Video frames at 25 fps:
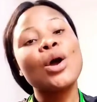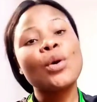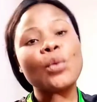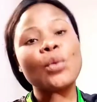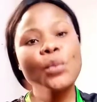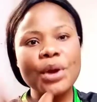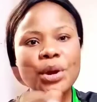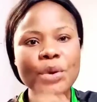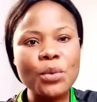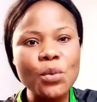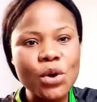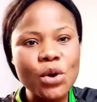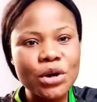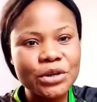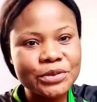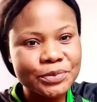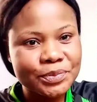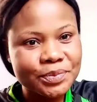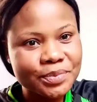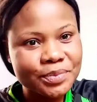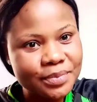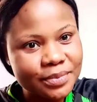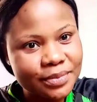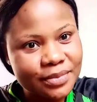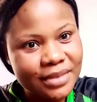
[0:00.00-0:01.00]
Quick
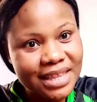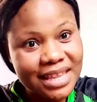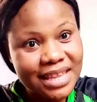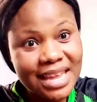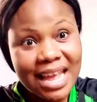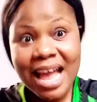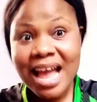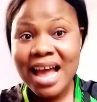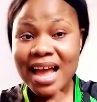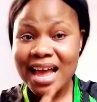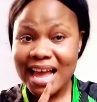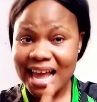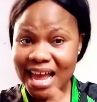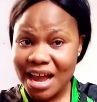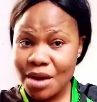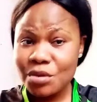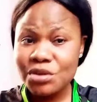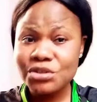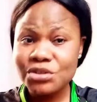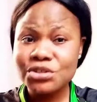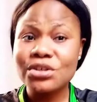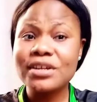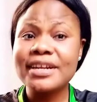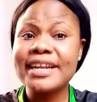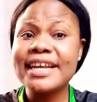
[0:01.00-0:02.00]
one, I
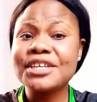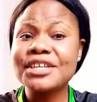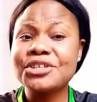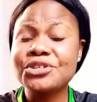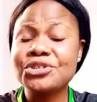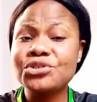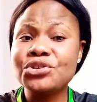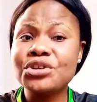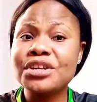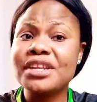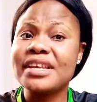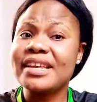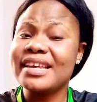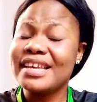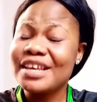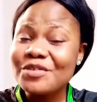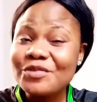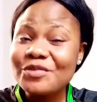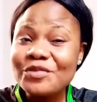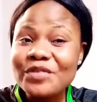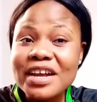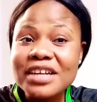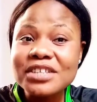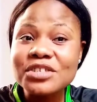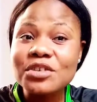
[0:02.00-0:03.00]
want to let you know the
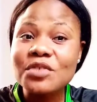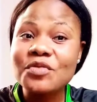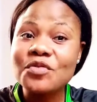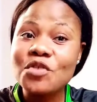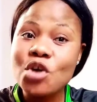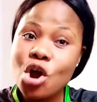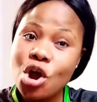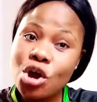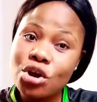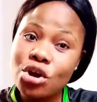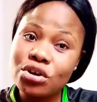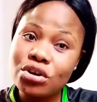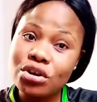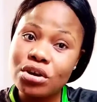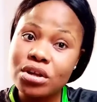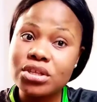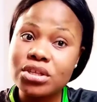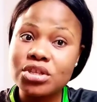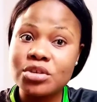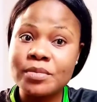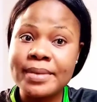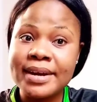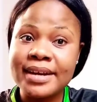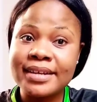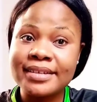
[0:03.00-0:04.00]
effects of okro
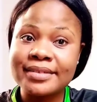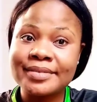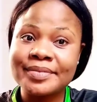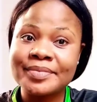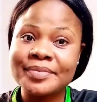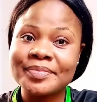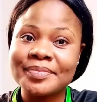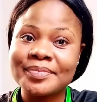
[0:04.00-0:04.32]
to man.